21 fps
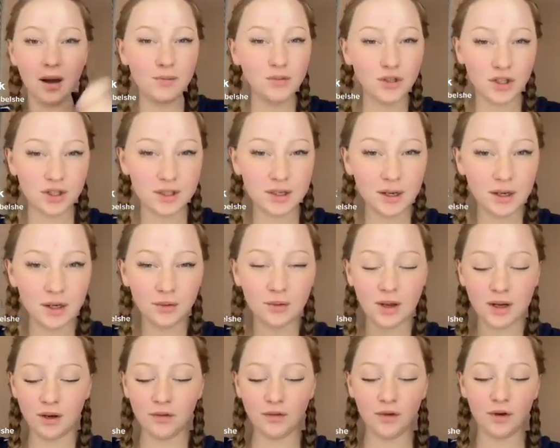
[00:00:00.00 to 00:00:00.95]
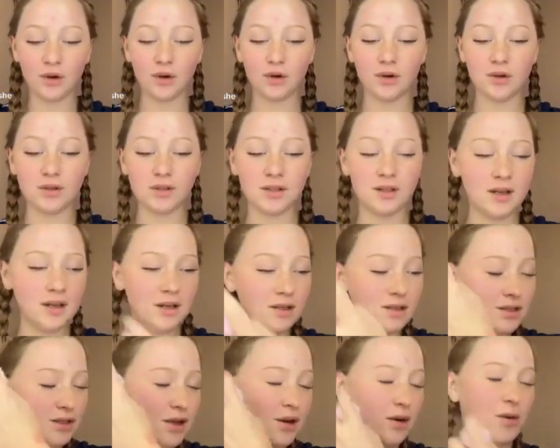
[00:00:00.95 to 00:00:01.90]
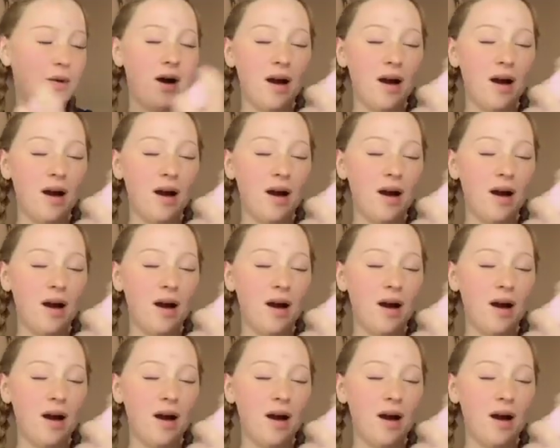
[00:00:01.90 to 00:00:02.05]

just getting ready for girls' night, so